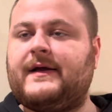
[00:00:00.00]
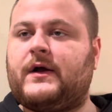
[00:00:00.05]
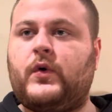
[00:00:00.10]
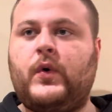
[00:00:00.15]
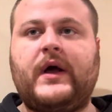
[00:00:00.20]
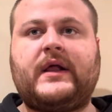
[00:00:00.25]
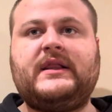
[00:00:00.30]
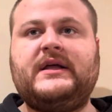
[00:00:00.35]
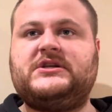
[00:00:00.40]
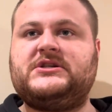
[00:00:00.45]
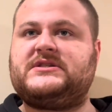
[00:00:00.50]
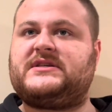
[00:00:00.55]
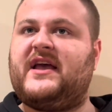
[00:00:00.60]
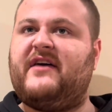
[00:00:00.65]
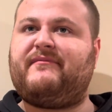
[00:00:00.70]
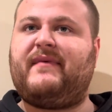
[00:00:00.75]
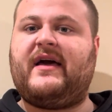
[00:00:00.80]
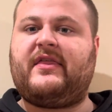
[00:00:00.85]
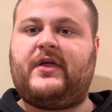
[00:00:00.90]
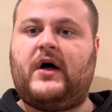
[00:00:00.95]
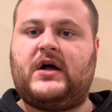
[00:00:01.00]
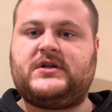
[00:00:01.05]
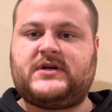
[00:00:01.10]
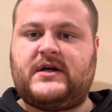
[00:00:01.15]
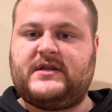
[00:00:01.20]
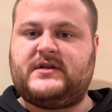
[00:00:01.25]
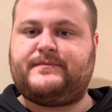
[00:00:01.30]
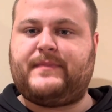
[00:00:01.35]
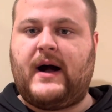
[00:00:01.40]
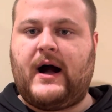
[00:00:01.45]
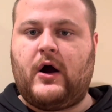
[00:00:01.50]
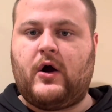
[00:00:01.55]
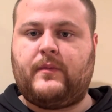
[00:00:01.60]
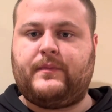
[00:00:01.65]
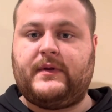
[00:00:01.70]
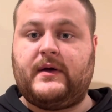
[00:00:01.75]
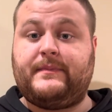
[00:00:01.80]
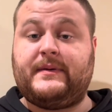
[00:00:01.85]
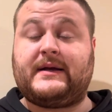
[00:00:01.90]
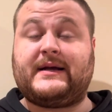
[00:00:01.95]
quickly just give my thoughts on this power
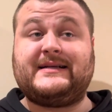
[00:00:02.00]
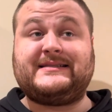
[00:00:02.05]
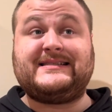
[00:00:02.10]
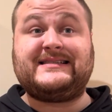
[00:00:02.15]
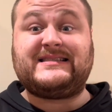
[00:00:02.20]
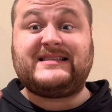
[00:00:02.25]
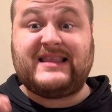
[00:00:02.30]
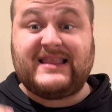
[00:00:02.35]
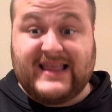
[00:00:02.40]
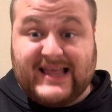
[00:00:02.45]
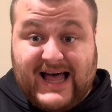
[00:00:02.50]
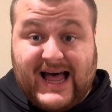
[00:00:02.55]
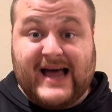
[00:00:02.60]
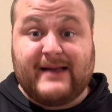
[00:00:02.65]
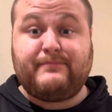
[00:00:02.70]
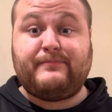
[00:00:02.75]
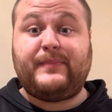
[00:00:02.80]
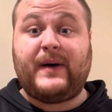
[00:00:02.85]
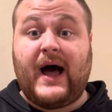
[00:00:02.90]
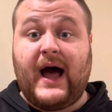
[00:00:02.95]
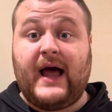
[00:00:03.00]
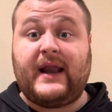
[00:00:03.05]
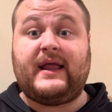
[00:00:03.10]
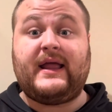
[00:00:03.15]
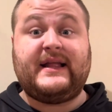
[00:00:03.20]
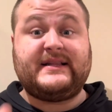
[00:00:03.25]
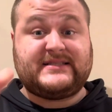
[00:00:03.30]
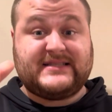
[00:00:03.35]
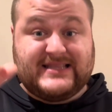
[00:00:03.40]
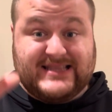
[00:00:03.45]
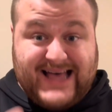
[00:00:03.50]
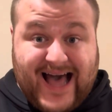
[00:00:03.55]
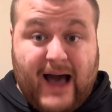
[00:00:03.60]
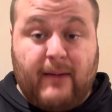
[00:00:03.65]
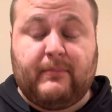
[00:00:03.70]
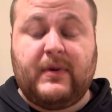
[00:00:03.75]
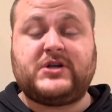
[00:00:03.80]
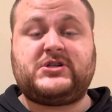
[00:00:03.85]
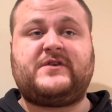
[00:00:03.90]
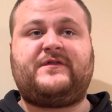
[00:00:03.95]
play because it's that bad. It's
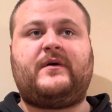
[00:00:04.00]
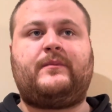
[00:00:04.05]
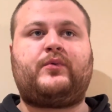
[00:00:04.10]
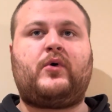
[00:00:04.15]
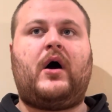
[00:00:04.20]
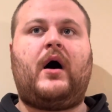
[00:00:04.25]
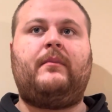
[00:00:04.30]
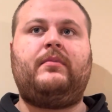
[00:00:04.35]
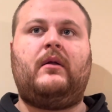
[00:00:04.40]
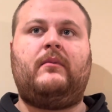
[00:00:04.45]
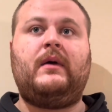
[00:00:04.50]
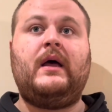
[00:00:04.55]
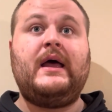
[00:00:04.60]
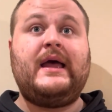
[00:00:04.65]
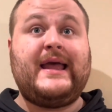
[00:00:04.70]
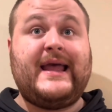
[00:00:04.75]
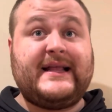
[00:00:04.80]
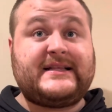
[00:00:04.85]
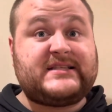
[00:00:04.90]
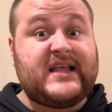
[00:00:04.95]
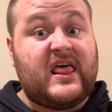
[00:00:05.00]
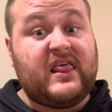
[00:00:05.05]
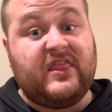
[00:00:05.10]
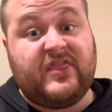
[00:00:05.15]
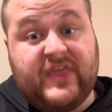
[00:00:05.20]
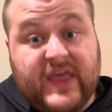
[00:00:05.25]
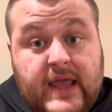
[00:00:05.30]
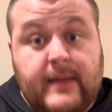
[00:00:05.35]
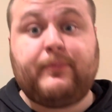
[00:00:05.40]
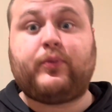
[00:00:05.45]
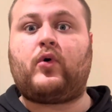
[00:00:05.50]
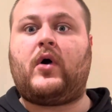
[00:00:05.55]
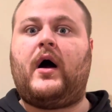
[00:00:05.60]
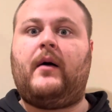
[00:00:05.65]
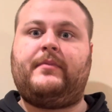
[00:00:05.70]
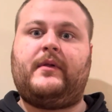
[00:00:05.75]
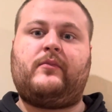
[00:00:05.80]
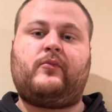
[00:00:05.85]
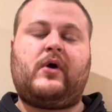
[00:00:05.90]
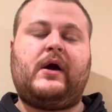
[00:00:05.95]
that much of a problem. It's the
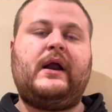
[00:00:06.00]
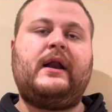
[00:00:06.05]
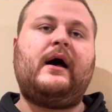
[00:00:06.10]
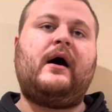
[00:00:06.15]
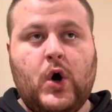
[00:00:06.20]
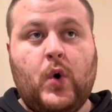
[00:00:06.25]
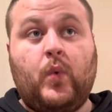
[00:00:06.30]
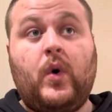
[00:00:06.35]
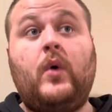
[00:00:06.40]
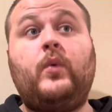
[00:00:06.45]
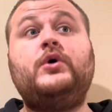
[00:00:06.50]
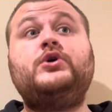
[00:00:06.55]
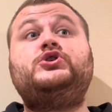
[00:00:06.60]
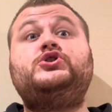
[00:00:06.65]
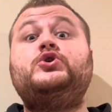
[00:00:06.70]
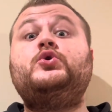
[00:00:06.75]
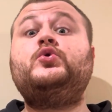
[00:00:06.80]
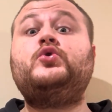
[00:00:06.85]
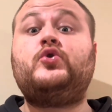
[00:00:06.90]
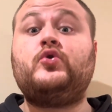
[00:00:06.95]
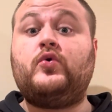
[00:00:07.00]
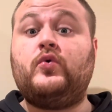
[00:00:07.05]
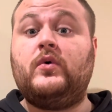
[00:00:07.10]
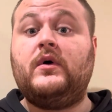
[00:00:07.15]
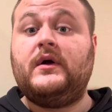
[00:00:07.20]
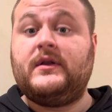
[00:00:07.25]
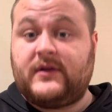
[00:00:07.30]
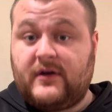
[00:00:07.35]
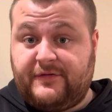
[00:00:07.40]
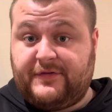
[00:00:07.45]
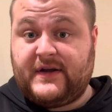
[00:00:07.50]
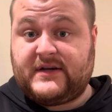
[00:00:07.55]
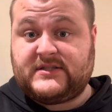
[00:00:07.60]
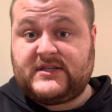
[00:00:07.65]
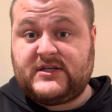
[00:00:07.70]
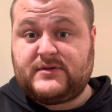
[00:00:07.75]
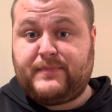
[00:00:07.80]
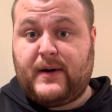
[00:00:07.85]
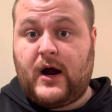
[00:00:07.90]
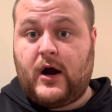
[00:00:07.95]
problem right now. What would you do to fix
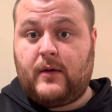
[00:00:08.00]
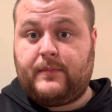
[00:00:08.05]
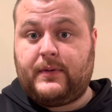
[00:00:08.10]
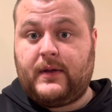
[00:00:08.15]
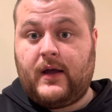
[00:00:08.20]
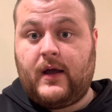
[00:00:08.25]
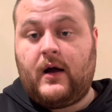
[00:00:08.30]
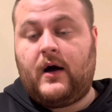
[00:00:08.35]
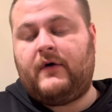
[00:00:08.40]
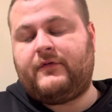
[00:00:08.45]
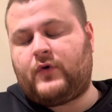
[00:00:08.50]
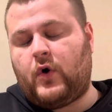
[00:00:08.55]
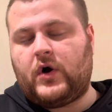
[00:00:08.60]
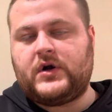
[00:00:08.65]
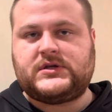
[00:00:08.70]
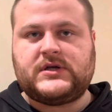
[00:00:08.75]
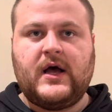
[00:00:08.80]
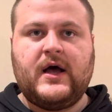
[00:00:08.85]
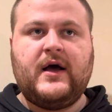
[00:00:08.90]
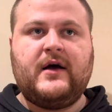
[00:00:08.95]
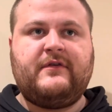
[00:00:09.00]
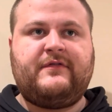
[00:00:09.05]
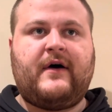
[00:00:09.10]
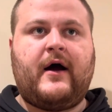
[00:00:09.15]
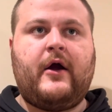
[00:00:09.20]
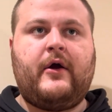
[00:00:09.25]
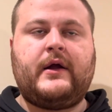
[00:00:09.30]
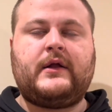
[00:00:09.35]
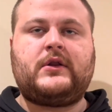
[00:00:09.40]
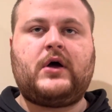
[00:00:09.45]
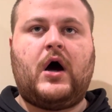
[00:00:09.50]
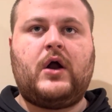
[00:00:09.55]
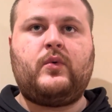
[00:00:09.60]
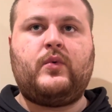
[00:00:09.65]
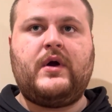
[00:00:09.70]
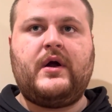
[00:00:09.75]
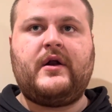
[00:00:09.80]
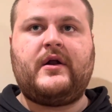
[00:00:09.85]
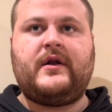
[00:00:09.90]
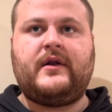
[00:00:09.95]
this power play? Of course, firing Todd
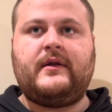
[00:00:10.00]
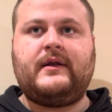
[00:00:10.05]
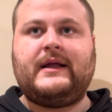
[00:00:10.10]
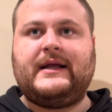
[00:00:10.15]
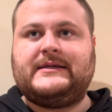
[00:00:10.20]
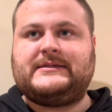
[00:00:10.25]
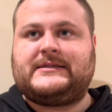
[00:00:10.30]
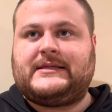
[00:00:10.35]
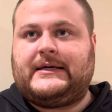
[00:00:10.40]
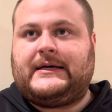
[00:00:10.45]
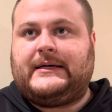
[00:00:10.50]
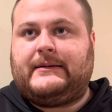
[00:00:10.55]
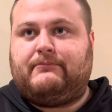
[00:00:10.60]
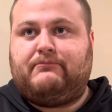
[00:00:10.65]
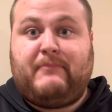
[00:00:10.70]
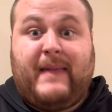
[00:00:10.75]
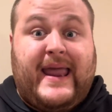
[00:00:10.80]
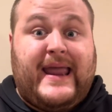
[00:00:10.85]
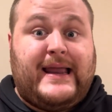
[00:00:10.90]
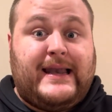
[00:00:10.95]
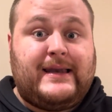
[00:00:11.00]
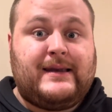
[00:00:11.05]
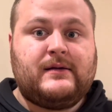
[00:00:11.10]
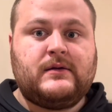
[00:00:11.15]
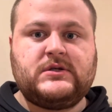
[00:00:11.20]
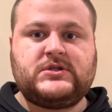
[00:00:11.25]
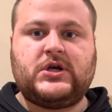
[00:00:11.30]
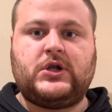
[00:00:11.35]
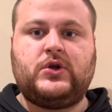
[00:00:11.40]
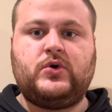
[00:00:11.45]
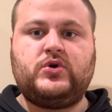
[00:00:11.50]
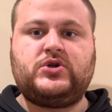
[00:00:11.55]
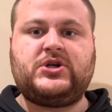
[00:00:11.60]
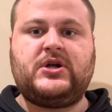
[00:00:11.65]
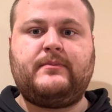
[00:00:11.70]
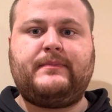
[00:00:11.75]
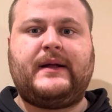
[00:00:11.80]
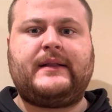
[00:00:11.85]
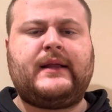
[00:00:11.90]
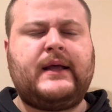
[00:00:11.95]
Reirden is the main
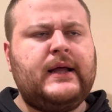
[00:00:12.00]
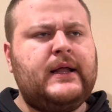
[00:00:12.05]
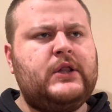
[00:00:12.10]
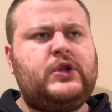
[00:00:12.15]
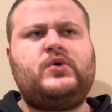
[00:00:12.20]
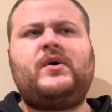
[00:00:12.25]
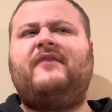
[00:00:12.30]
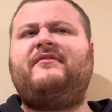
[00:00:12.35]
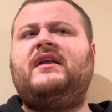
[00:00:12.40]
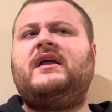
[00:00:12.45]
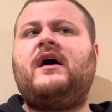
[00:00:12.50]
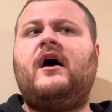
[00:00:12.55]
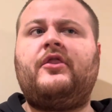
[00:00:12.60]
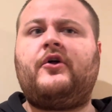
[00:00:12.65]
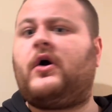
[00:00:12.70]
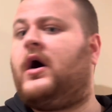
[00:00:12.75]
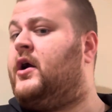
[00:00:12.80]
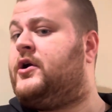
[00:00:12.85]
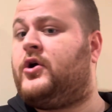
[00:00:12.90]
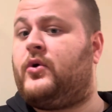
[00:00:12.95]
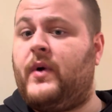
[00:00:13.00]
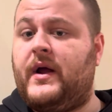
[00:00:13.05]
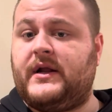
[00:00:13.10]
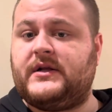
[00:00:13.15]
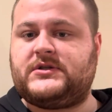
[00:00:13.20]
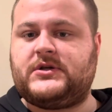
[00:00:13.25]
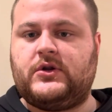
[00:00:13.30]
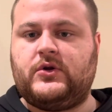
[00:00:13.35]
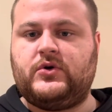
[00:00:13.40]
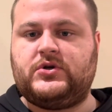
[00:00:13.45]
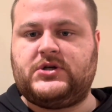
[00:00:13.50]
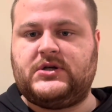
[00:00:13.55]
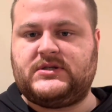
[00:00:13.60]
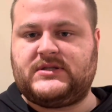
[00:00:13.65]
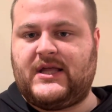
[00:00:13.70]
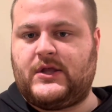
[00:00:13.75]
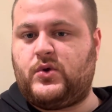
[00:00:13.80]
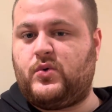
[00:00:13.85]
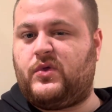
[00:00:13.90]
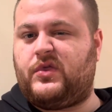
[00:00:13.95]
solution, but do you have any other underrated solutions
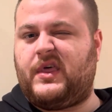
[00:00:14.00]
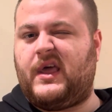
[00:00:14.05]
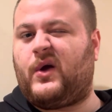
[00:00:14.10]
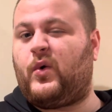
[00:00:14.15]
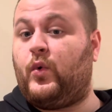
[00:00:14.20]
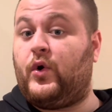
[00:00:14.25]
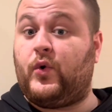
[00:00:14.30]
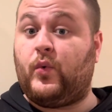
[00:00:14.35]
that you think would